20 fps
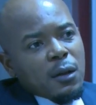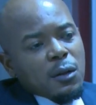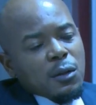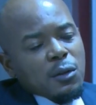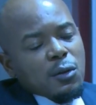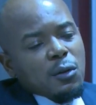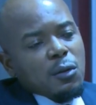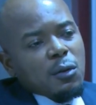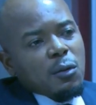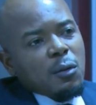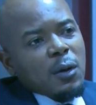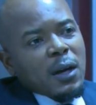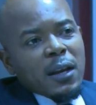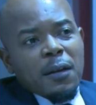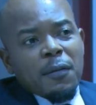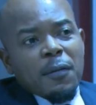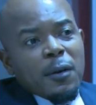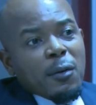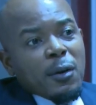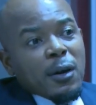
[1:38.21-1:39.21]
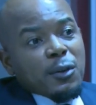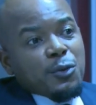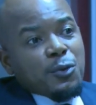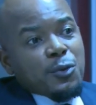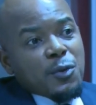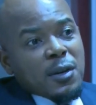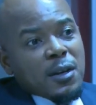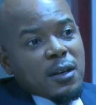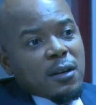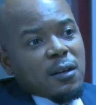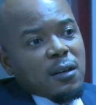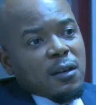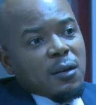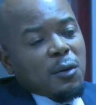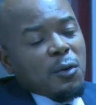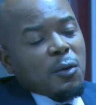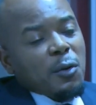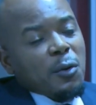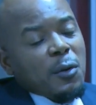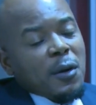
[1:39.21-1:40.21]
So whatever you are doing
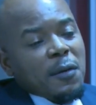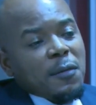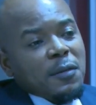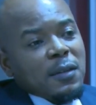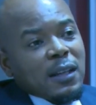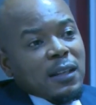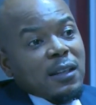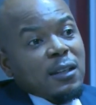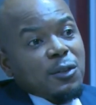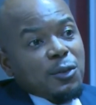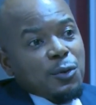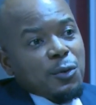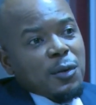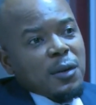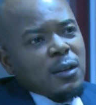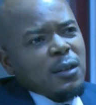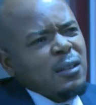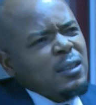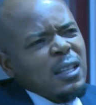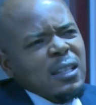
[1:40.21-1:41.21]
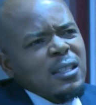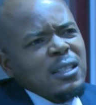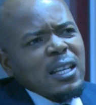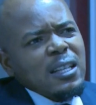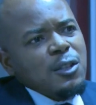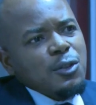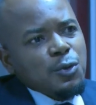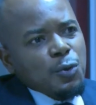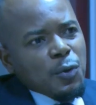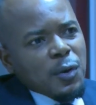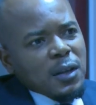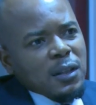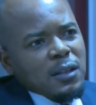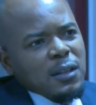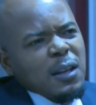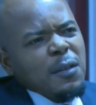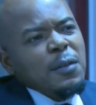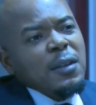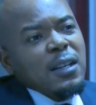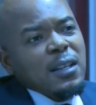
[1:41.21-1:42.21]
or you have started doing, just do it,
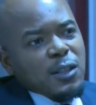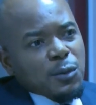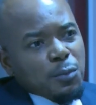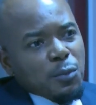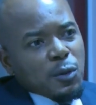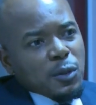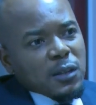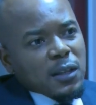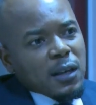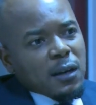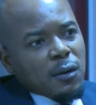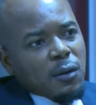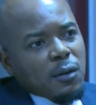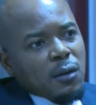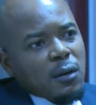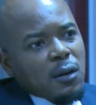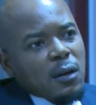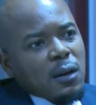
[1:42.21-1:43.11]
even at small scale.